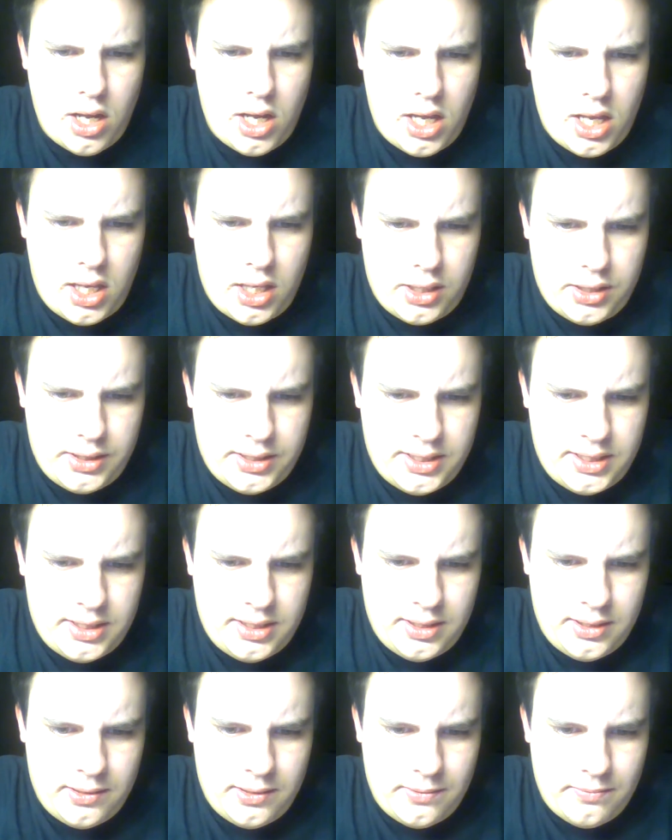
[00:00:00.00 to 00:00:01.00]
And
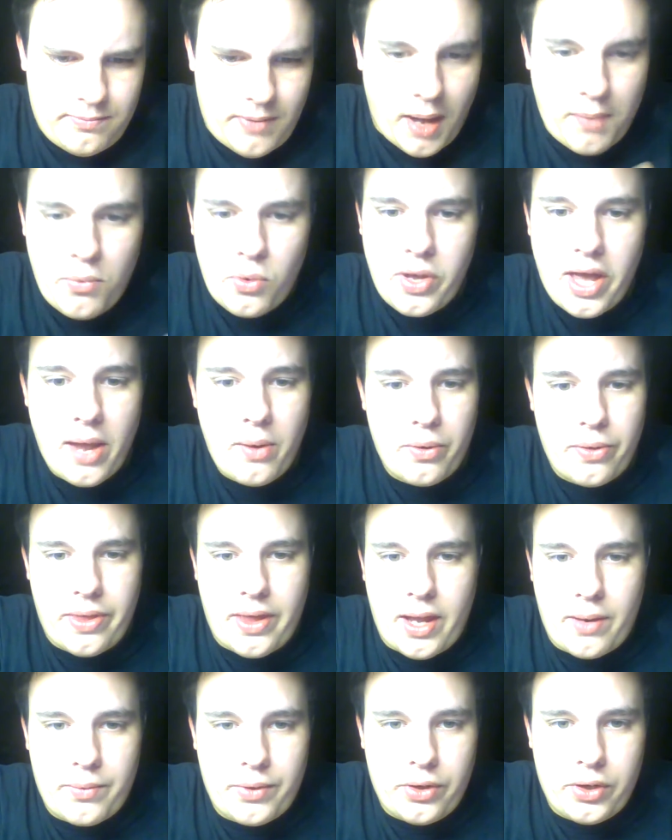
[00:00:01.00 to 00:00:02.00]
I'm okay with
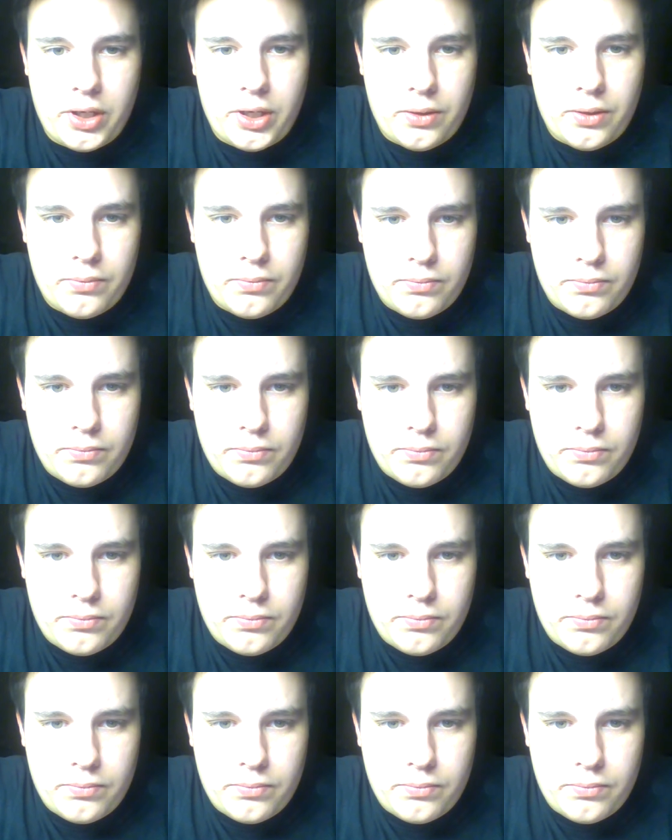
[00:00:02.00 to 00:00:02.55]
that, really.